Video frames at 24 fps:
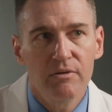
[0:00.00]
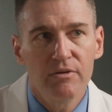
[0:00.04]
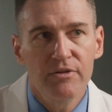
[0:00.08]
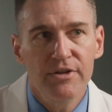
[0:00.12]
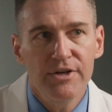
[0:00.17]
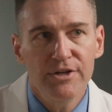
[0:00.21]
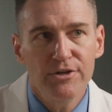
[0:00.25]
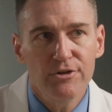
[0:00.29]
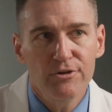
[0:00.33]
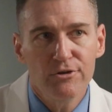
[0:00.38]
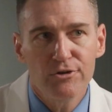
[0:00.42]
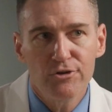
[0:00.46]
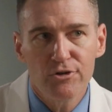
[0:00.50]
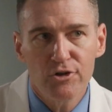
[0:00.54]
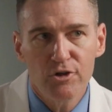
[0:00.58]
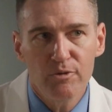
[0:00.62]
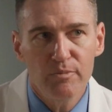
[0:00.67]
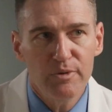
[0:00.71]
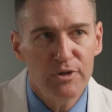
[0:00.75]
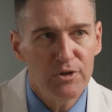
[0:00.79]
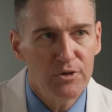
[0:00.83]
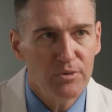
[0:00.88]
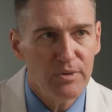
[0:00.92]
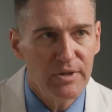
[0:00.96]
then you
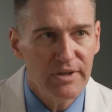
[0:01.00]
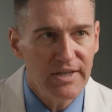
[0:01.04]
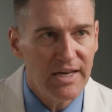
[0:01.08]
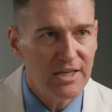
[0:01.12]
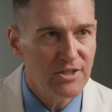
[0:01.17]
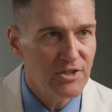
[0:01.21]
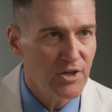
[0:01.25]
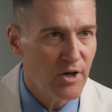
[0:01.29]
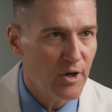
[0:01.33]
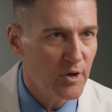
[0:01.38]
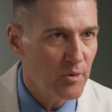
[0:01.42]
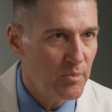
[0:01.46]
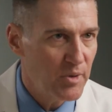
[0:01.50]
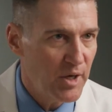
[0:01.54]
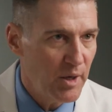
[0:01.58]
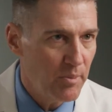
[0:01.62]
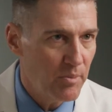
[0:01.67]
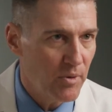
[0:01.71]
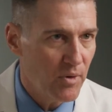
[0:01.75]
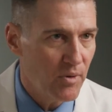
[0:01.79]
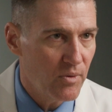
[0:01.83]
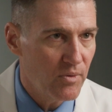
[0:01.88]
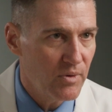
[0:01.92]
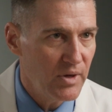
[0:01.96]
shouldn't be doing that to other
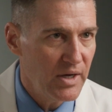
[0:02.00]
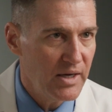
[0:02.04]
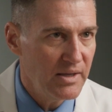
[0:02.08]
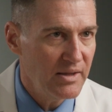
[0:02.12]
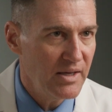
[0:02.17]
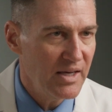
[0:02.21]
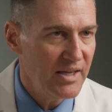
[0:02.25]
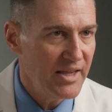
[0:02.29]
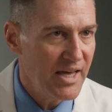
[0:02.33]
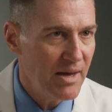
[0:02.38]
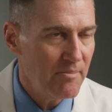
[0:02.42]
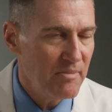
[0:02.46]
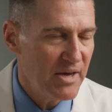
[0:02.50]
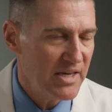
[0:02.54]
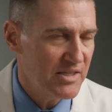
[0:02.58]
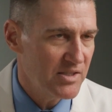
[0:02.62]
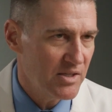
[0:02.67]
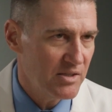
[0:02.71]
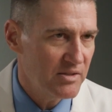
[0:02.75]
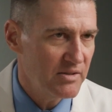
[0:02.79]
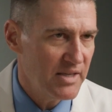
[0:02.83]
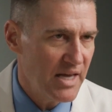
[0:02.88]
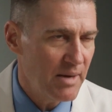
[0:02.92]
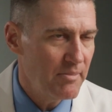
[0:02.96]
people. And that
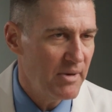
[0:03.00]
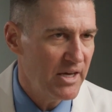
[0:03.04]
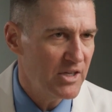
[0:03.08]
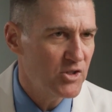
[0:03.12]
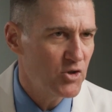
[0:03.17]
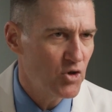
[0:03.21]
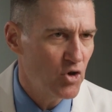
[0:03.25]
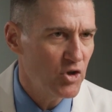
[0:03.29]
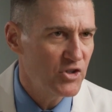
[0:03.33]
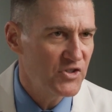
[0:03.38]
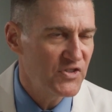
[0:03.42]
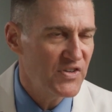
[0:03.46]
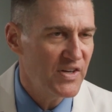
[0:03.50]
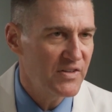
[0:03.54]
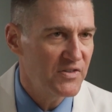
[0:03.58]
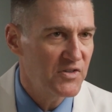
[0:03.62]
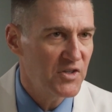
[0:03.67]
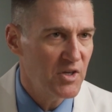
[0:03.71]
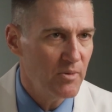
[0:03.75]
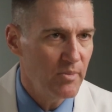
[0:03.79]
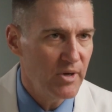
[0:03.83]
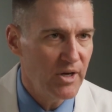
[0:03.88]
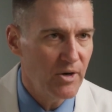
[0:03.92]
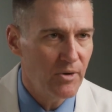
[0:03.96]
makes good
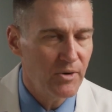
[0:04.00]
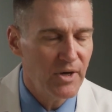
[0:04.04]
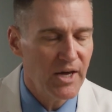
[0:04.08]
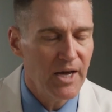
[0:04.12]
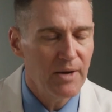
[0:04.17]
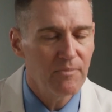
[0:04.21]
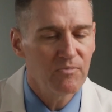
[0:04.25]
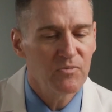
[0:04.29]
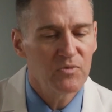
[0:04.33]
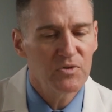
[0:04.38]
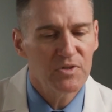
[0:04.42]
sense to me, okay?